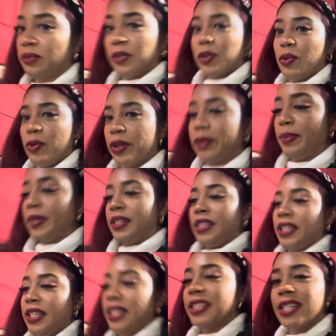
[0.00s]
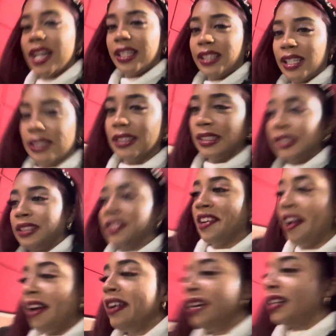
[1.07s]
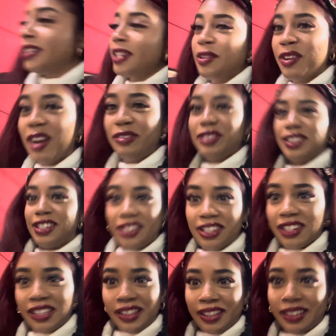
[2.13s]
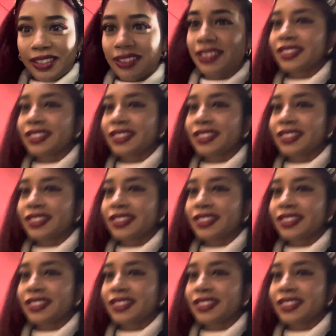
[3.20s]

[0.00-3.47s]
record, but today's not that day. Cause I don't have to touch anything.